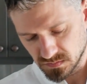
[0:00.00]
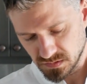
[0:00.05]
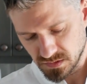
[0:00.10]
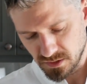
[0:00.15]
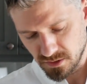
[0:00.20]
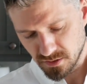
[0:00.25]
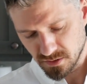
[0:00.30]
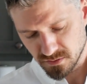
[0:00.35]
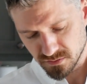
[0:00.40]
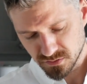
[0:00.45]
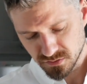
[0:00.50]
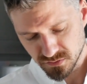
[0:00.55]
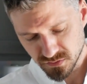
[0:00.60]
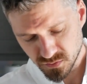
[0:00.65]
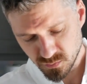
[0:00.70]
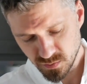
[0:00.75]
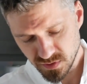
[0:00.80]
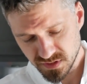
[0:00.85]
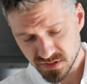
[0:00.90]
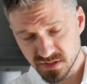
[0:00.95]
you can also
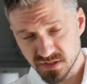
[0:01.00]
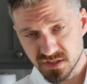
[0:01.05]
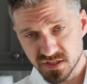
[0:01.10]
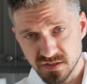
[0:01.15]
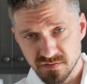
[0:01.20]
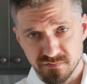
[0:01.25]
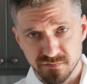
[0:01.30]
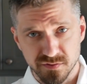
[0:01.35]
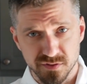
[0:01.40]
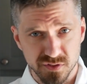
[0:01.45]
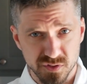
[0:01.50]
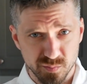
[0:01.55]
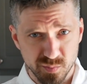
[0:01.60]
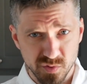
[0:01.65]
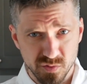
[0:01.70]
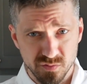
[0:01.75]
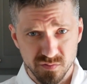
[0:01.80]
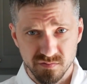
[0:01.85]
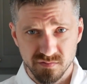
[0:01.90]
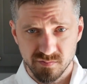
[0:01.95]
squeeze this stuff with a
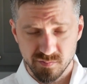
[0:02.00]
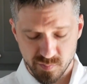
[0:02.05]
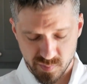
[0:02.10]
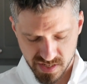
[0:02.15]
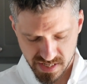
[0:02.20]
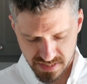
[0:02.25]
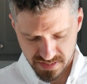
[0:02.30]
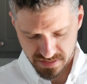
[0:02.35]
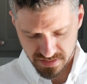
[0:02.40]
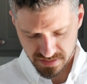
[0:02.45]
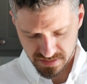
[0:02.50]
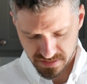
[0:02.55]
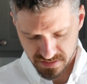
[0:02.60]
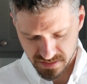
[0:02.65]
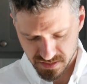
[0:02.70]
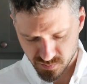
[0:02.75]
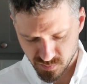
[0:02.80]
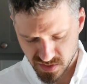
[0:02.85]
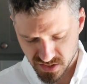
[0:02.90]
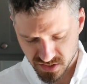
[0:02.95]
spoon, but
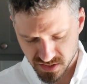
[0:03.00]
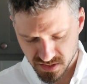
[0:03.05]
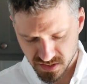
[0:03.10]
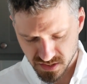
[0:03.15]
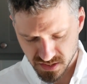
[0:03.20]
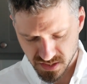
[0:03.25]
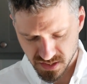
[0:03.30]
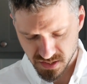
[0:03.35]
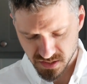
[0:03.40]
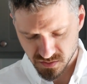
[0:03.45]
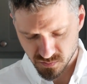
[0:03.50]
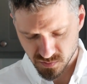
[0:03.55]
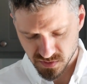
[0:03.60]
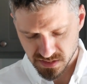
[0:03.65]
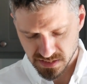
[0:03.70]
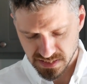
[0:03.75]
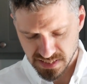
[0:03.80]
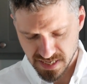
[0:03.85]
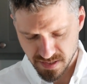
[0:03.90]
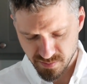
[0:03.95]
especially in the case with
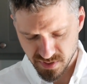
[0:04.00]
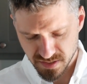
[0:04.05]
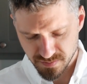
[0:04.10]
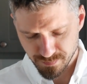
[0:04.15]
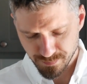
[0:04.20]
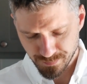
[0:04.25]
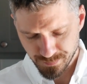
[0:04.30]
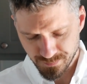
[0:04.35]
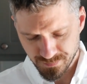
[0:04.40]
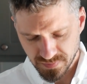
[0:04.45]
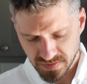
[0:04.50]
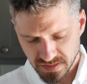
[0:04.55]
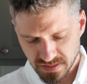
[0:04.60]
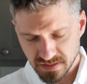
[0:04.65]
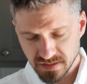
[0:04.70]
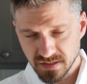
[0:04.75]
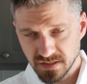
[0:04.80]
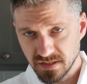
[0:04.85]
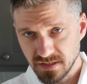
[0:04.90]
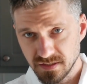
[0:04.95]
the lemon,
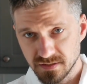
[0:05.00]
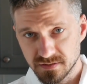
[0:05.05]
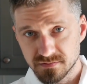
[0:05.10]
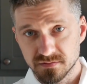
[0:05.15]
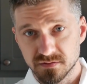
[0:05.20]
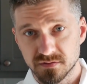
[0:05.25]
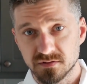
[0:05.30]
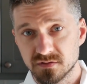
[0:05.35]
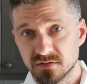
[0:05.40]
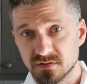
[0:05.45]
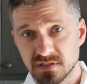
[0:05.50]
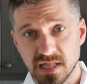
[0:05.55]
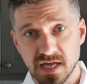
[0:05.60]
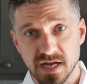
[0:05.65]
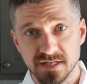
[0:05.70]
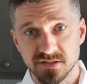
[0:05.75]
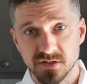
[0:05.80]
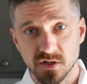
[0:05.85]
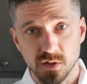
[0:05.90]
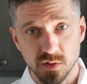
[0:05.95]
it
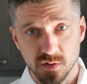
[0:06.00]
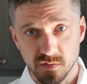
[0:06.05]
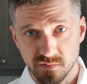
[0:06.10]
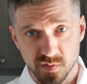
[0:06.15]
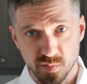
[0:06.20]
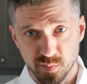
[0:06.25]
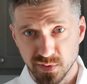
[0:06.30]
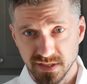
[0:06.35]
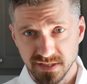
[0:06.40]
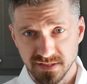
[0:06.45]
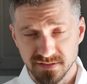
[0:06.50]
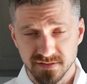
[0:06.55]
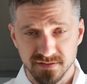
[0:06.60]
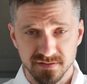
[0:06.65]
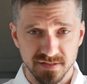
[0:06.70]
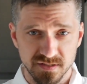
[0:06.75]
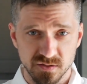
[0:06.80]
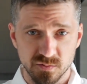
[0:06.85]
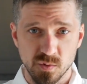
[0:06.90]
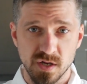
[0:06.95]
slides all over the place.
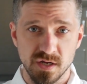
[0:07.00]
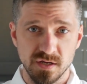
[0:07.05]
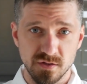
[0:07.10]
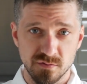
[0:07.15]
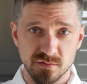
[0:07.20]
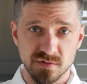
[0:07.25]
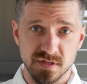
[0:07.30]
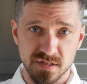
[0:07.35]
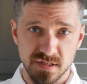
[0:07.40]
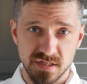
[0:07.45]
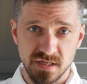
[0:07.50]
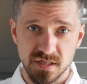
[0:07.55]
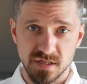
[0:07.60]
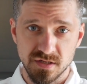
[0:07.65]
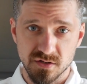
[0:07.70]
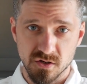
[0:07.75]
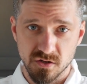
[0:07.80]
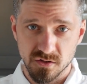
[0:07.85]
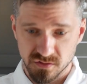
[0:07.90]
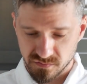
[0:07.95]
That's why I use the tea
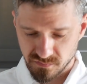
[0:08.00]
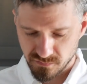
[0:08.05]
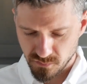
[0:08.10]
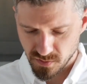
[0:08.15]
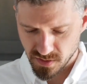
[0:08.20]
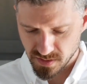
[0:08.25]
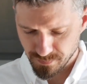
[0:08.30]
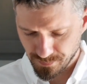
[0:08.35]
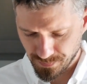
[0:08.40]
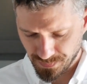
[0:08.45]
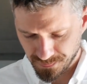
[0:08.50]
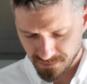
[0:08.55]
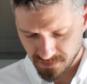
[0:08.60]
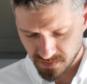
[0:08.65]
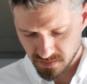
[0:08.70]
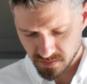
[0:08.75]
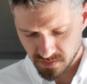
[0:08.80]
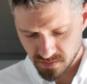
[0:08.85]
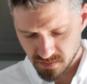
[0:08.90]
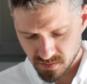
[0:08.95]
tongs for it.
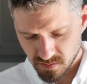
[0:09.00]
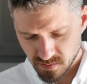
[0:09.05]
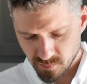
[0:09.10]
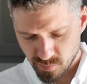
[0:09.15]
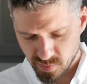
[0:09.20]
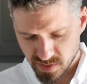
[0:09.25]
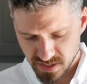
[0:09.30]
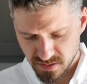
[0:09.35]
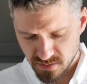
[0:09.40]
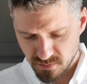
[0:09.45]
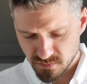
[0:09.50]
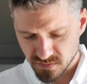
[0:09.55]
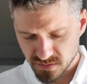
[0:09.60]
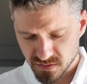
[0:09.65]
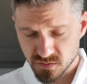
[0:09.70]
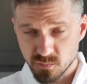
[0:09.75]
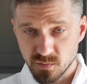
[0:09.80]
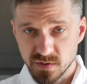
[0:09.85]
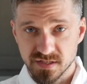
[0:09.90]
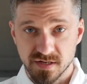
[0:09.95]
But you can
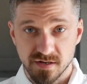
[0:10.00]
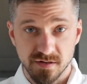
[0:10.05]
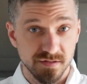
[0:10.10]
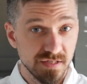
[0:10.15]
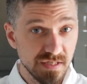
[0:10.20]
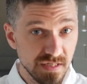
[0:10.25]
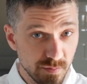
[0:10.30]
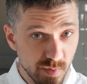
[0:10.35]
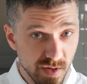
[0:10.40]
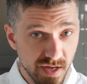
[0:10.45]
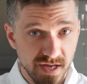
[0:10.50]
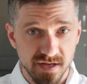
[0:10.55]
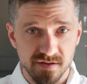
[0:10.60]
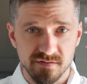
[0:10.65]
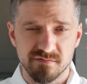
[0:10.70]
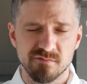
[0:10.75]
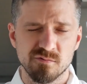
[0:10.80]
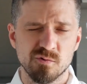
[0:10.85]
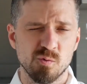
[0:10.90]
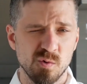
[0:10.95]
squeeze out a tea bag
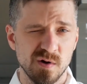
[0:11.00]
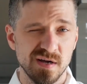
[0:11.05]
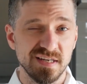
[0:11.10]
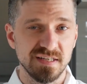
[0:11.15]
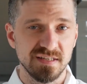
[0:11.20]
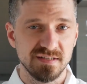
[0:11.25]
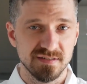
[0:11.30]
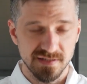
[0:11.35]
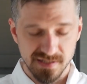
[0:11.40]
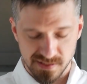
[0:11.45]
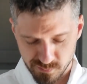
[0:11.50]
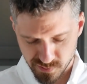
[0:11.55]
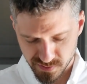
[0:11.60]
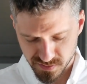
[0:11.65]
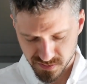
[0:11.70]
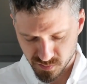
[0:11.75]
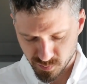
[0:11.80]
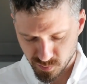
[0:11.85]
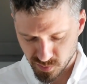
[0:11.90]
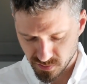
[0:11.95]
quite easily with a
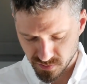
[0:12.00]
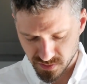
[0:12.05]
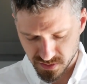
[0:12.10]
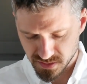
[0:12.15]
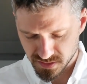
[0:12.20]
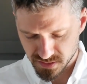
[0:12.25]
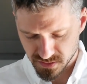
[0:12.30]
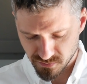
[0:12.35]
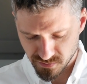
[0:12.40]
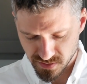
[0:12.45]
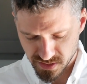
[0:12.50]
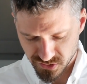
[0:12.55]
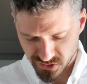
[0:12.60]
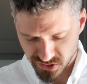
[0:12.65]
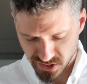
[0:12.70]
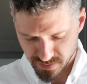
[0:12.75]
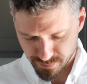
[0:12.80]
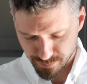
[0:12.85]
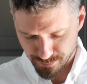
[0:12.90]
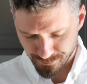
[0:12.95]
spoon. It does a great
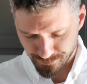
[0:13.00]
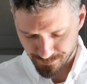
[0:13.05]
job.